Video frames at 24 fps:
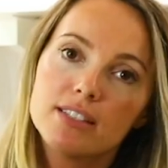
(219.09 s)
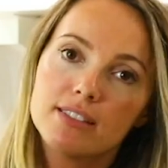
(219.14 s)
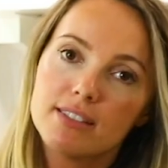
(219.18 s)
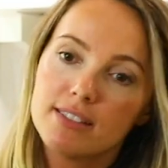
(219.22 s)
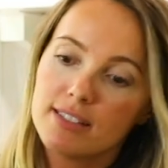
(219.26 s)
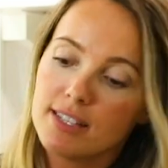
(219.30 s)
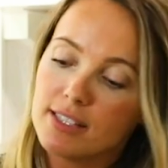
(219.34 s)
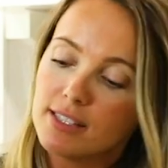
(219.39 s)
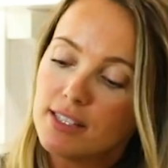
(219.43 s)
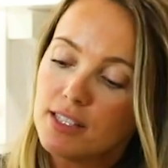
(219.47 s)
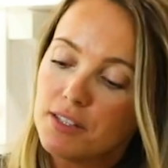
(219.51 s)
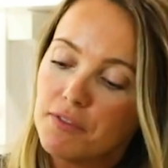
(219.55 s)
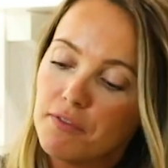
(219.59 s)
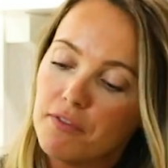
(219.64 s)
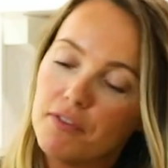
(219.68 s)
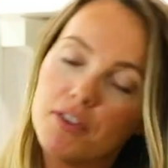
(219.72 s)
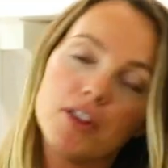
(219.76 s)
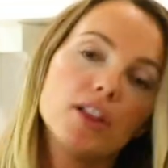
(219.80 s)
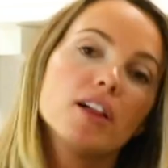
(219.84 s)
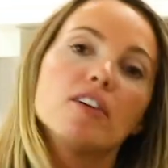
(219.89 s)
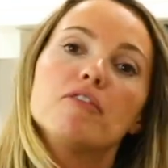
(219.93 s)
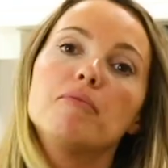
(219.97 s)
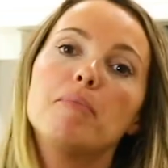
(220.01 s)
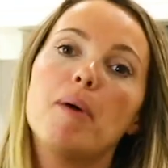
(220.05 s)
this is
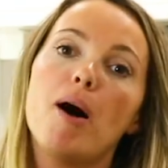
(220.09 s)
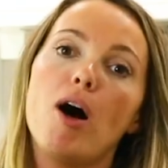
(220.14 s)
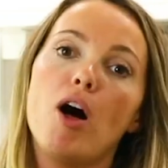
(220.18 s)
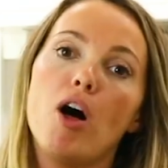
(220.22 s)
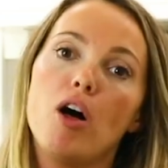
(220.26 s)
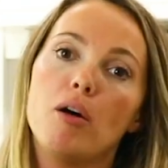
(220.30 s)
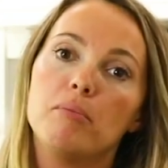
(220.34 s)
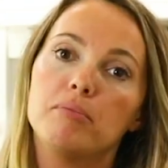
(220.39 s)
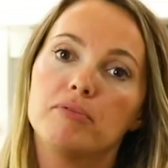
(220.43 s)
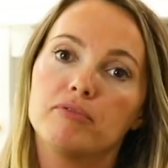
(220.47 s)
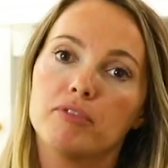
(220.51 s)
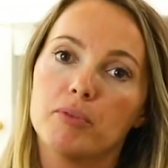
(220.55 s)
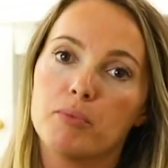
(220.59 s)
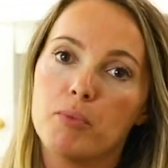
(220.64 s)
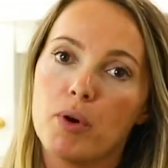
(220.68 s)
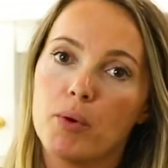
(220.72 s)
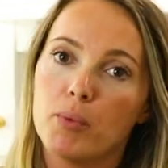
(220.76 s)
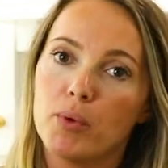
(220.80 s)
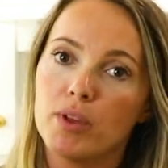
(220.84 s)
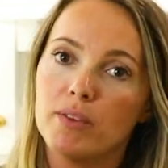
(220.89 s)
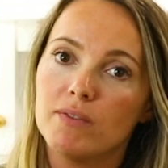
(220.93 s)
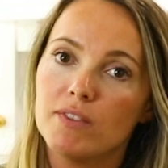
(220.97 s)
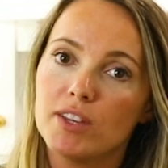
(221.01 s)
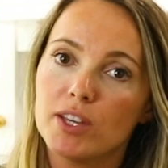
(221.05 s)
full of pulp from
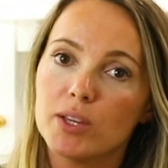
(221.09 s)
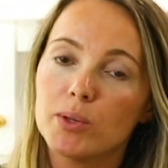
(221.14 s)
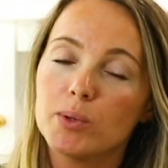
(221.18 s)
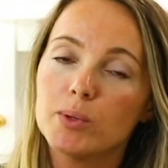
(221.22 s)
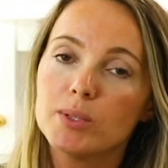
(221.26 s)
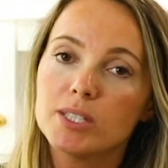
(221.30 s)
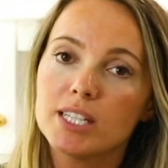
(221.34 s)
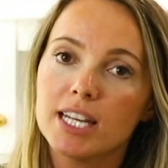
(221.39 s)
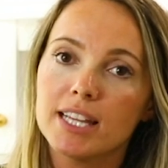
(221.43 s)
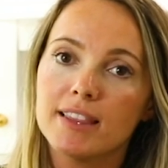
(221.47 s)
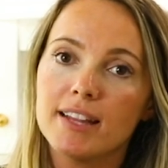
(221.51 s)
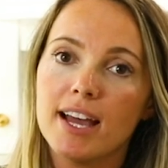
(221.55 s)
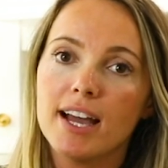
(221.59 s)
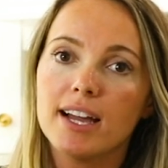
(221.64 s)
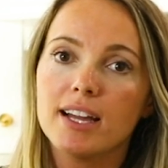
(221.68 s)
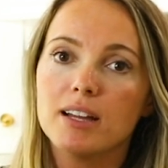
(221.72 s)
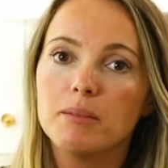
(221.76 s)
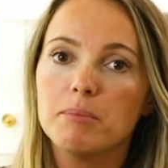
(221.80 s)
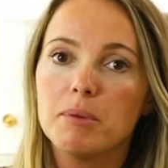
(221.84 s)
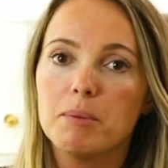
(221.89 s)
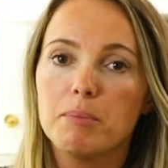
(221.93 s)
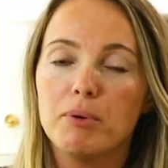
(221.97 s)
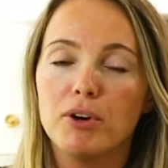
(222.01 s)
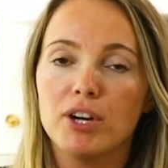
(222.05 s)
what we've used, and that
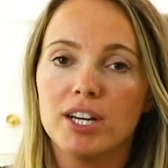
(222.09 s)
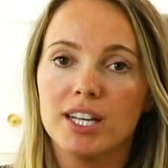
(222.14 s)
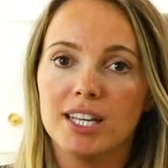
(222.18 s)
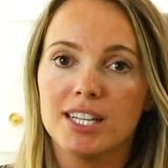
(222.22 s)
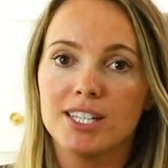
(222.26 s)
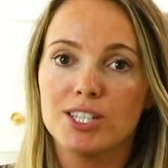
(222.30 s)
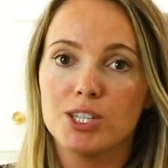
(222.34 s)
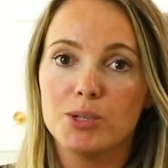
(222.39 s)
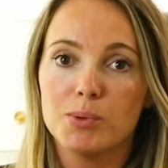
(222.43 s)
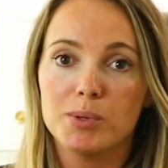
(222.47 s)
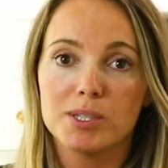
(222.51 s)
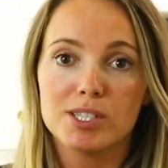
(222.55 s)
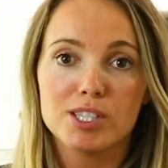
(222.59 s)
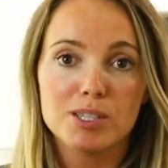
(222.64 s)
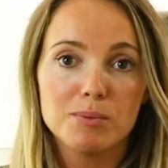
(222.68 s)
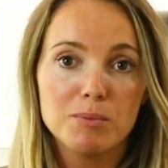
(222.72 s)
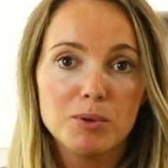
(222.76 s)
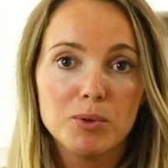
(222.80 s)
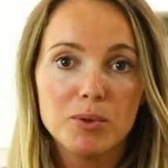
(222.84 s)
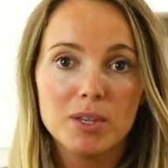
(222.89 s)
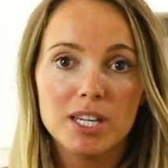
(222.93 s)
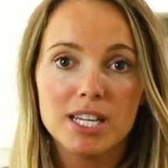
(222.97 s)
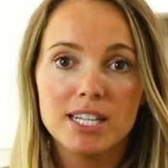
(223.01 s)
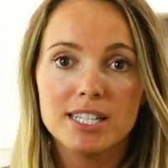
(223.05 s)
can be put into a
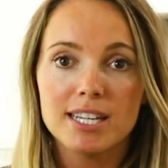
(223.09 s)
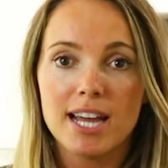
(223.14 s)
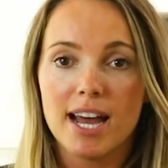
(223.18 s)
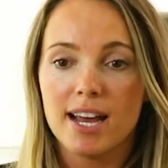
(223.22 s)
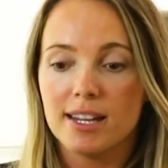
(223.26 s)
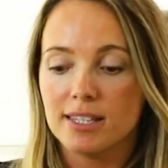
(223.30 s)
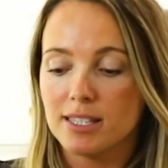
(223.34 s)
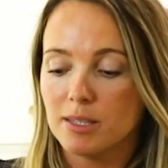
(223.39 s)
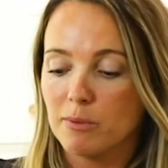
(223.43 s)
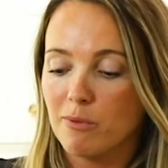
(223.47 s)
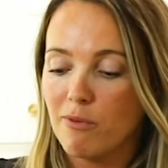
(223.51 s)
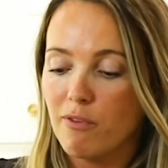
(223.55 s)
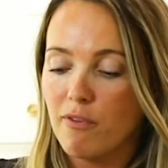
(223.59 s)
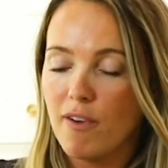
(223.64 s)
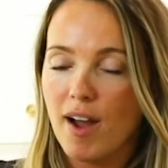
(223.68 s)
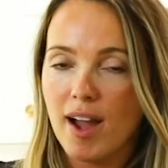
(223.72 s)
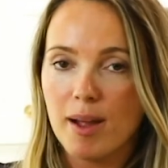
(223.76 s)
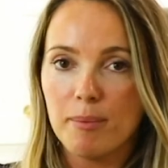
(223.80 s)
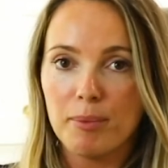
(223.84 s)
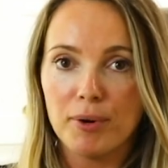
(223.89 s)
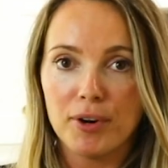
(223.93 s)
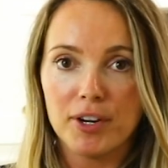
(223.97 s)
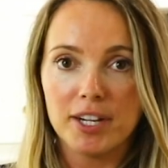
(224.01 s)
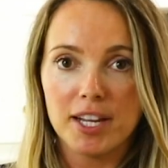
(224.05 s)
smoothie to add some
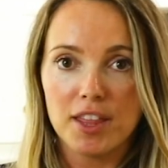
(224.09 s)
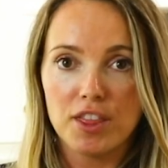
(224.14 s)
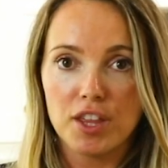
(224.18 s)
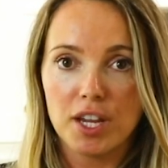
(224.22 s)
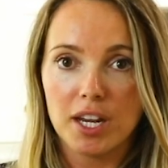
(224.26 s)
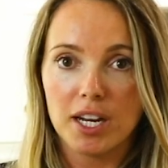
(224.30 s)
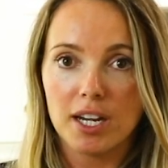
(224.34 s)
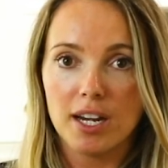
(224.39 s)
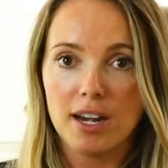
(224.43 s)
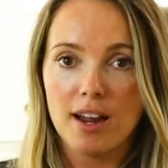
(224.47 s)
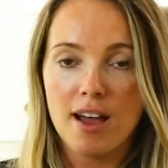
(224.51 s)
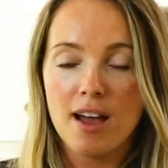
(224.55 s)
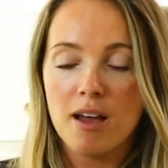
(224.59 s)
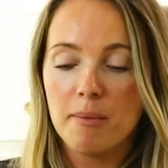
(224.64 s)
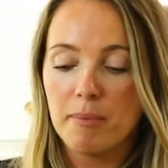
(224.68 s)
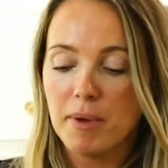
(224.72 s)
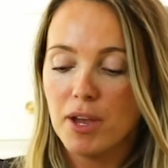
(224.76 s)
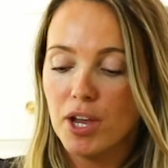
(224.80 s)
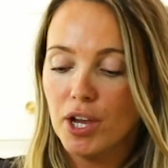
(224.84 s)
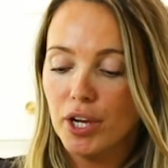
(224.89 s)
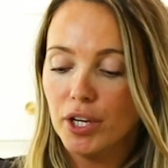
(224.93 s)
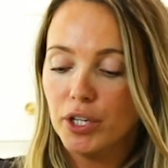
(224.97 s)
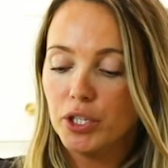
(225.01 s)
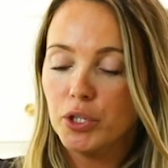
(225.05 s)
fiber and to thicken it up.